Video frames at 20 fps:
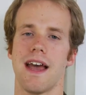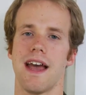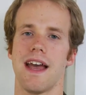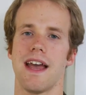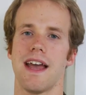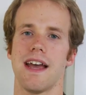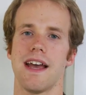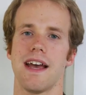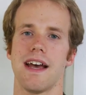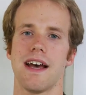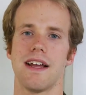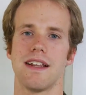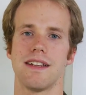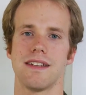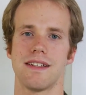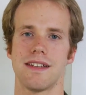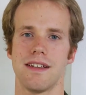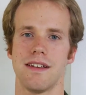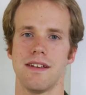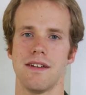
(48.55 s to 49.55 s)

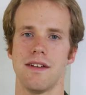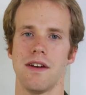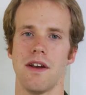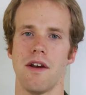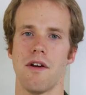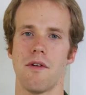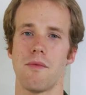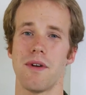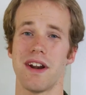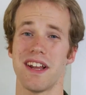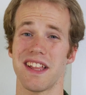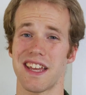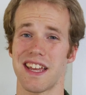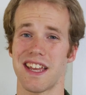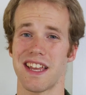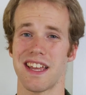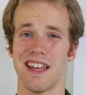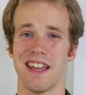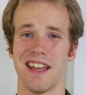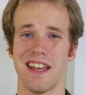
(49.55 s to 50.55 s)
and
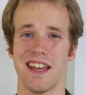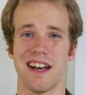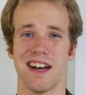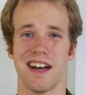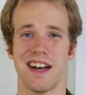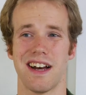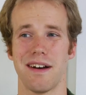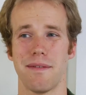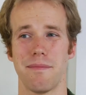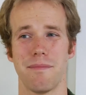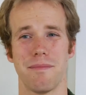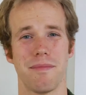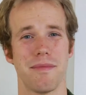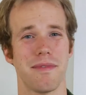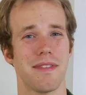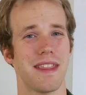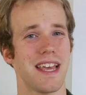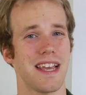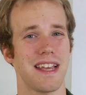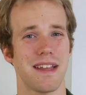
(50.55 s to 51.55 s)
really, um,
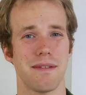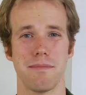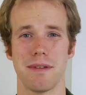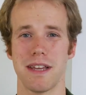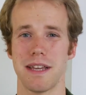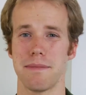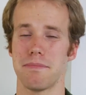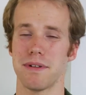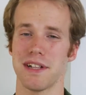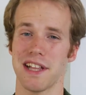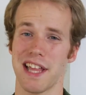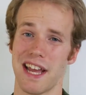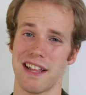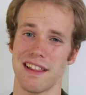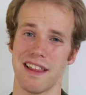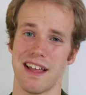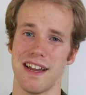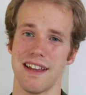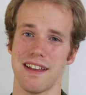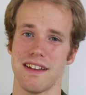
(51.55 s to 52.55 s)
they can be
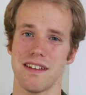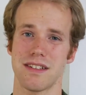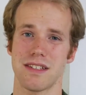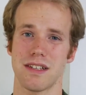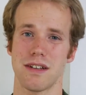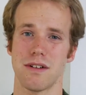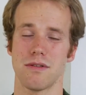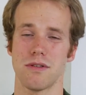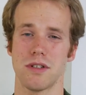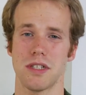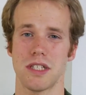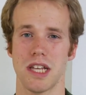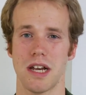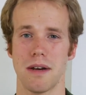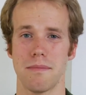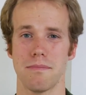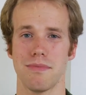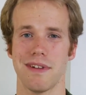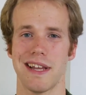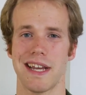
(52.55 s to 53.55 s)
plant-like, so
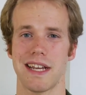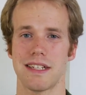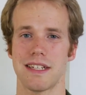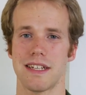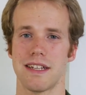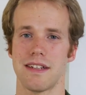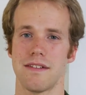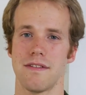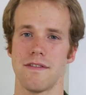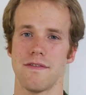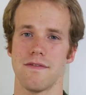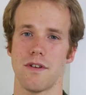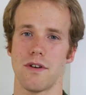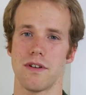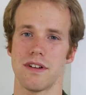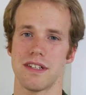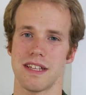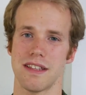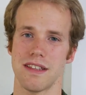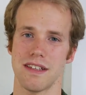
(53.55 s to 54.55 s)
some plankton
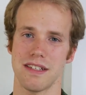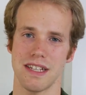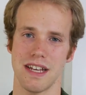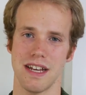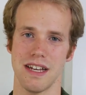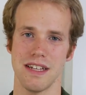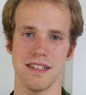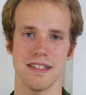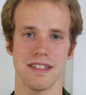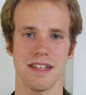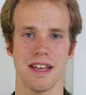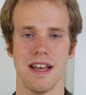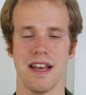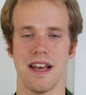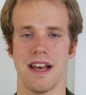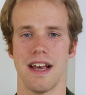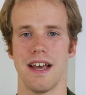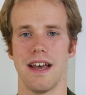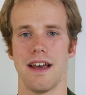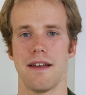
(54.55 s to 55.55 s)
photosynthesize
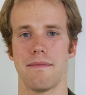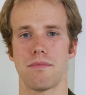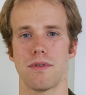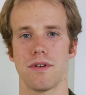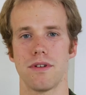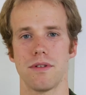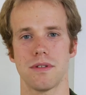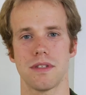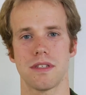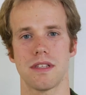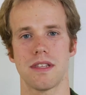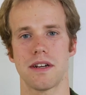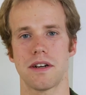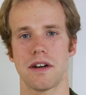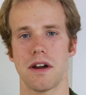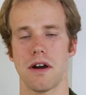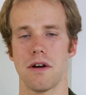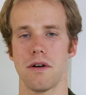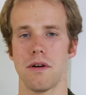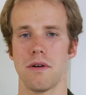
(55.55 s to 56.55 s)
and produce
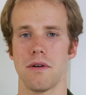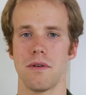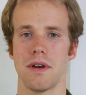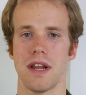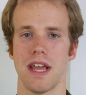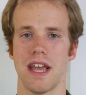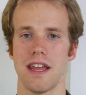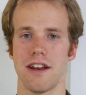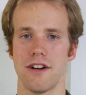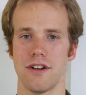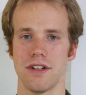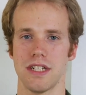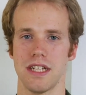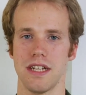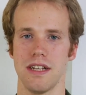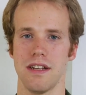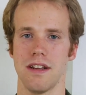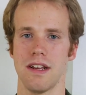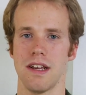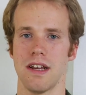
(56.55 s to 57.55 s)
their own
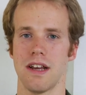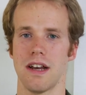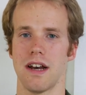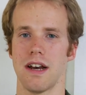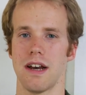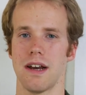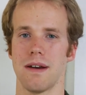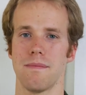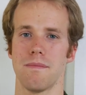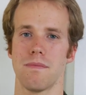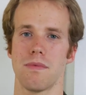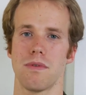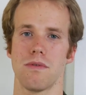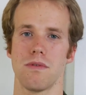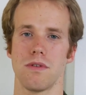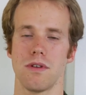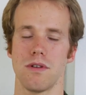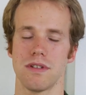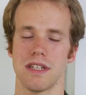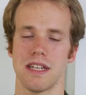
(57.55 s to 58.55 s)
energy Um,
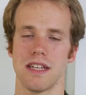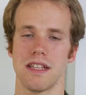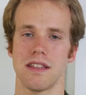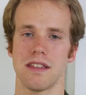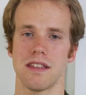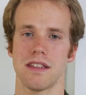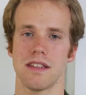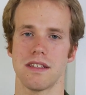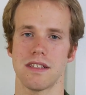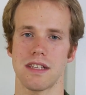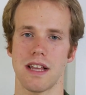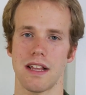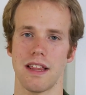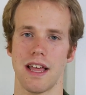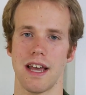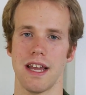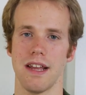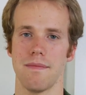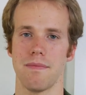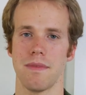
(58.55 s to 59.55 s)
using
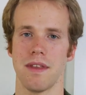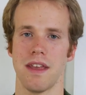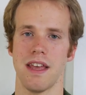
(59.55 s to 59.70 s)
sunlight,